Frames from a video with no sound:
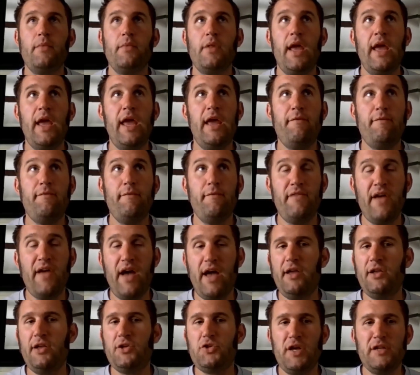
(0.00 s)
a
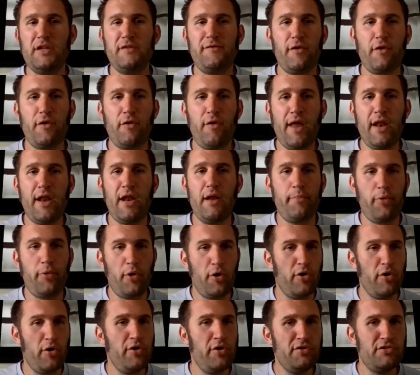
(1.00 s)
value transfer credit
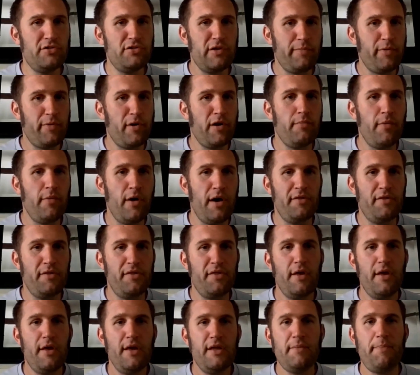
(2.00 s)
per user per month,
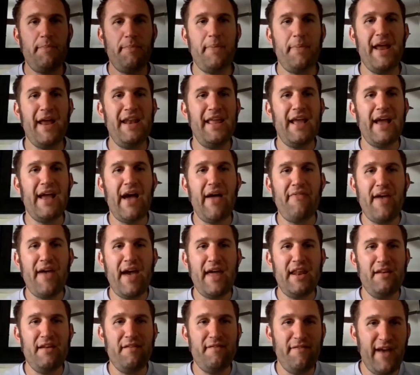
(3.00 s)
depending on
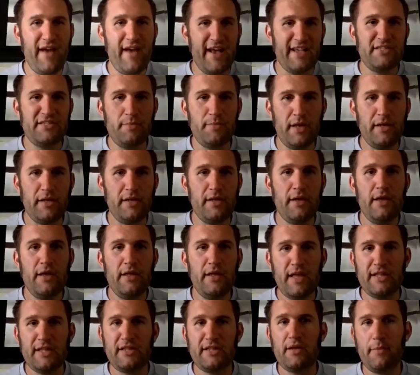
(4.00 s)
that investment
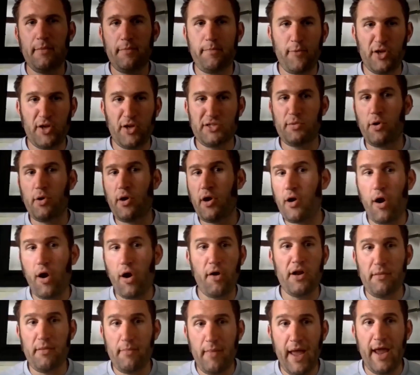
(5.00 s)
that the customer had
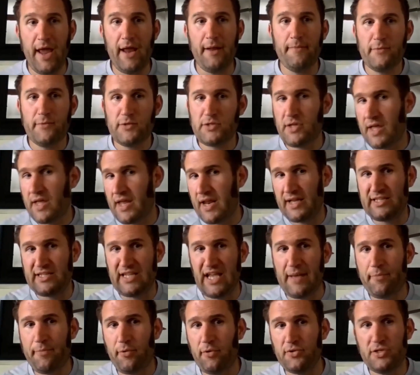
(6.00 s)
already made. So that
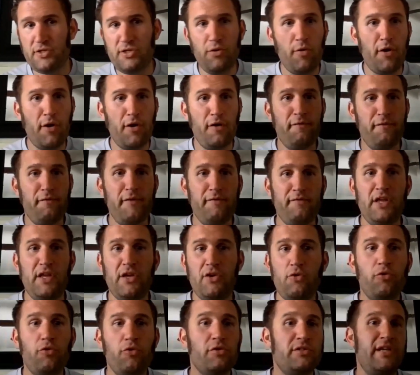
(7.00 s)
example, 250
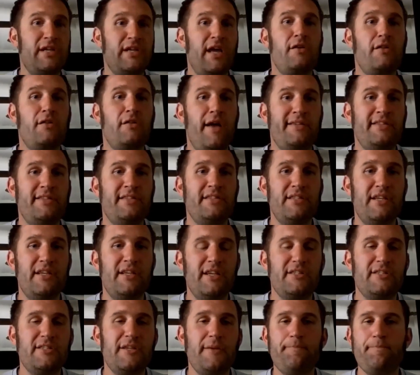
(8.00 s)
cool standard
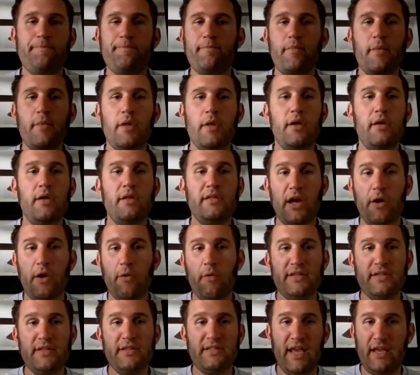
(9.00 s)
licenses, there
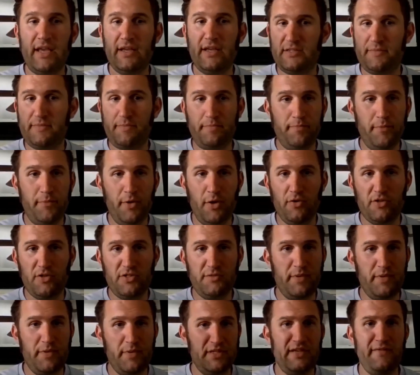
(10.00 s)
was a
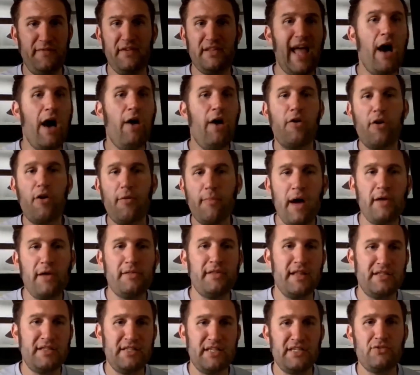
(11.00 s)
specific dollar amount
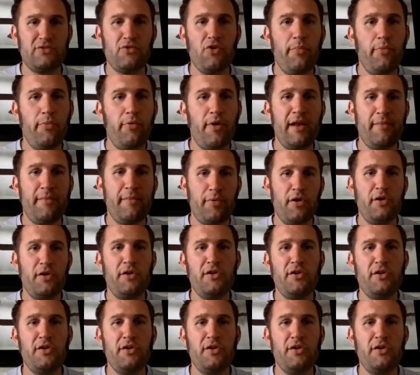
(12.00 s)
that Cisco applied per